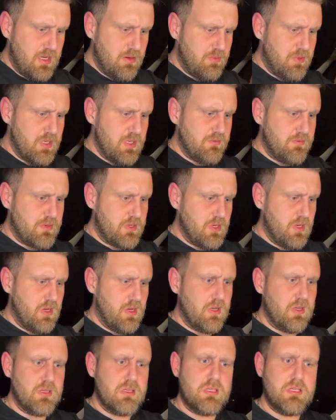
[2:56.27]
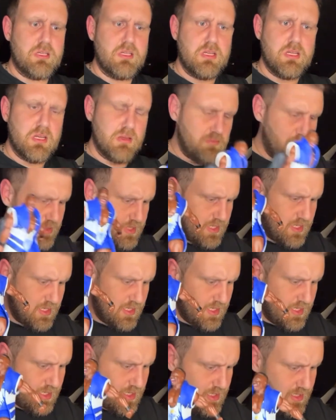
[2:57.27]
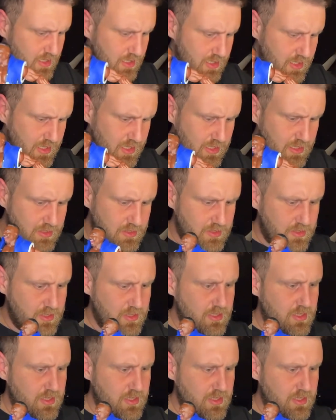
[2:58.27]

We have got a Big E Elite